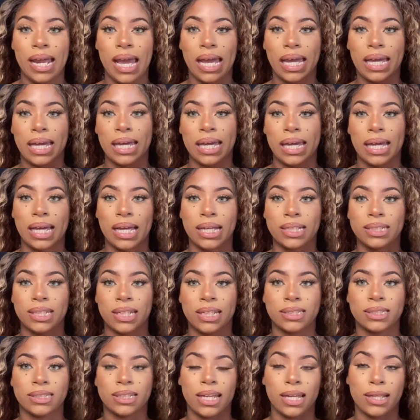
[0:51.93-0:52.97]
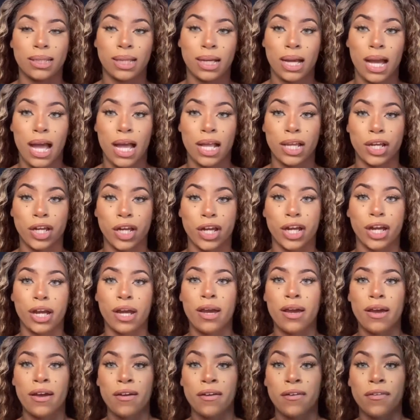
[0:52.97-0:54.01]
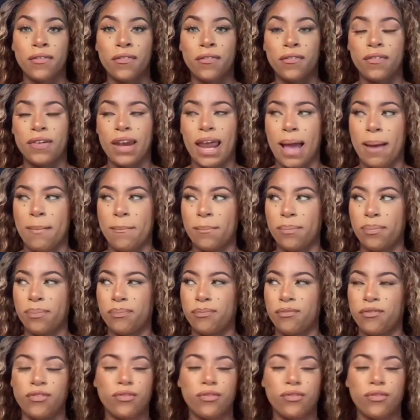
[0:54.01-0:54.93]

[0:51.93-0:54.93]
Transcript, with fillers: and it's in the color Flam